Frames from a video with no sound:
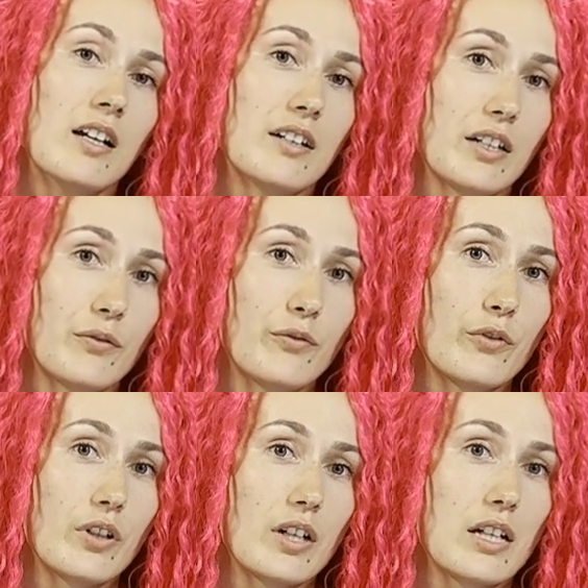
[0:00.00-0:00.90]

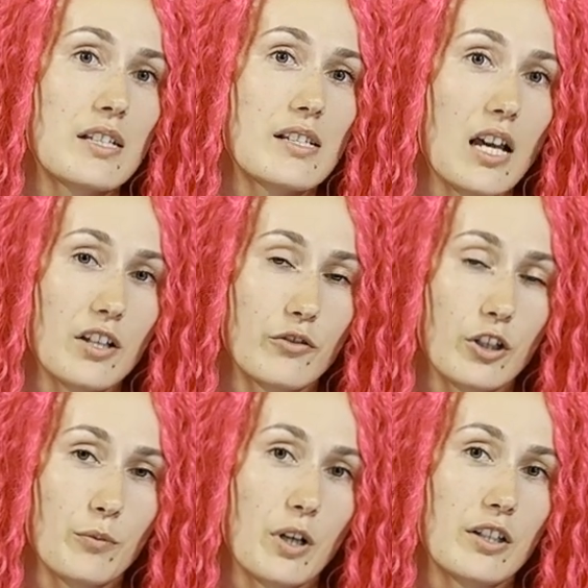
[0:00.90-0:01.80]
Therefore, it's not
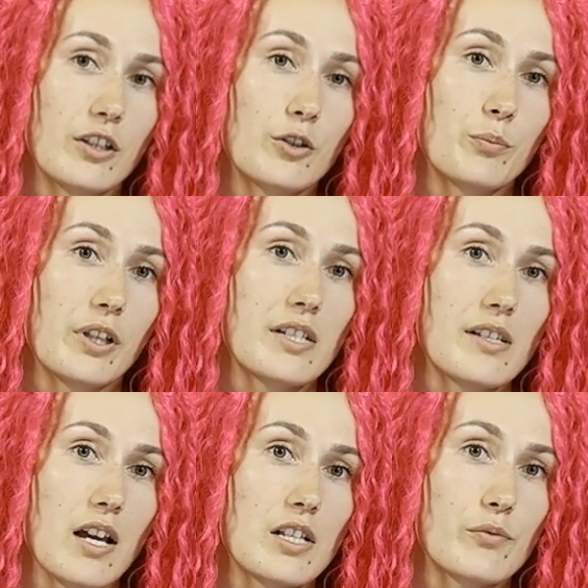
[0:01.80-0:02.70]
recommended to place
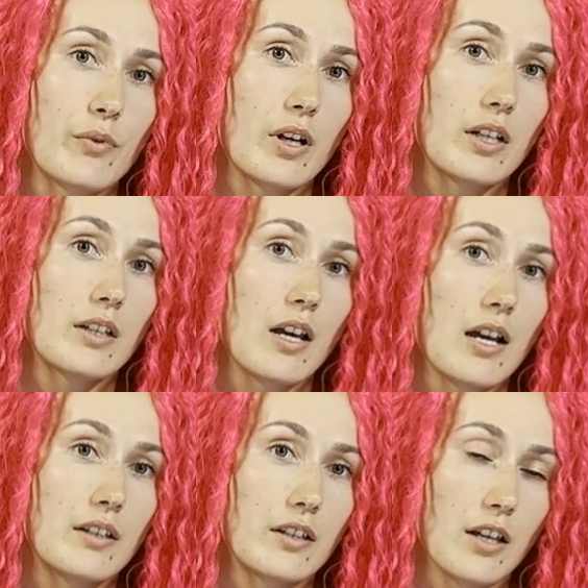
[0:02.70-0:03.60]
ads right
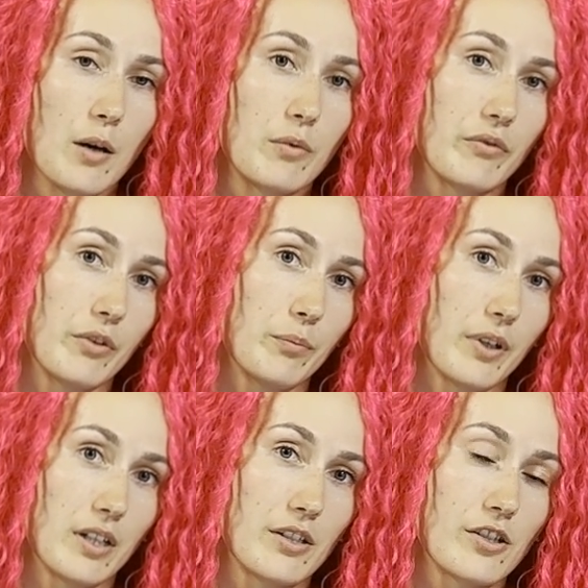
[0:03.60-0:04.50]
at the top of your
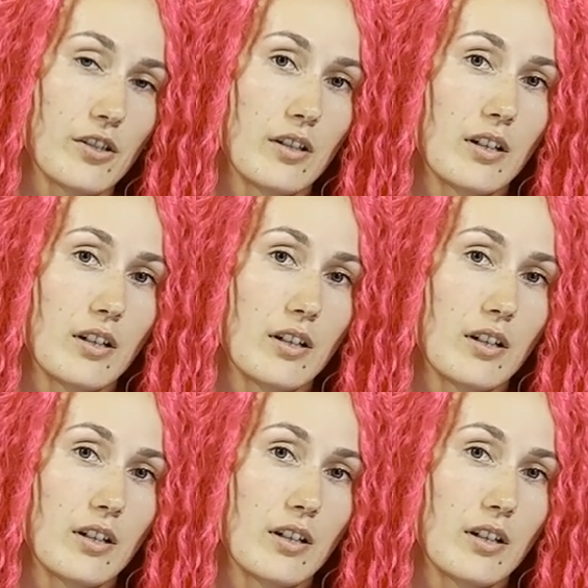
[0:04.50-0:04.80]
page.